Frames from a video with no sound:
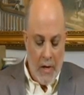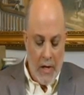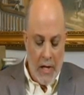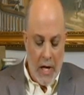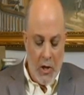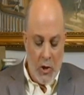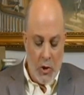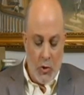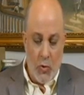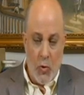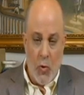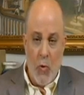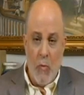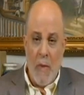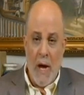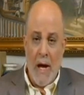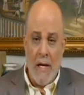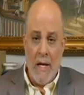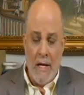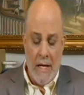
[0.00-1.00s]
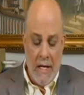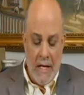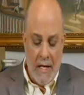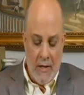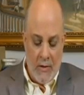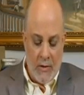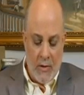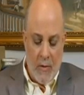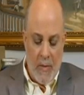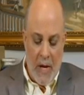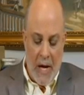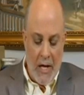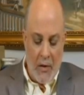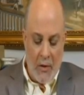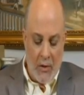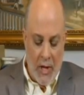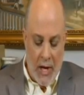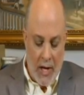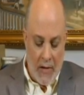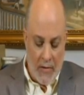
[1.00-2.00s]
Then I drew my knees to
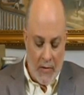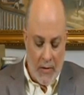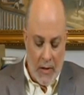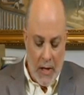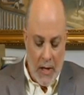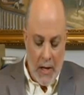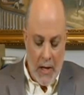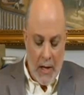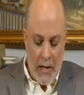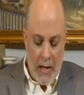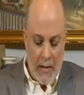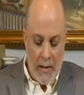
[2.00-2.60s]
my chest,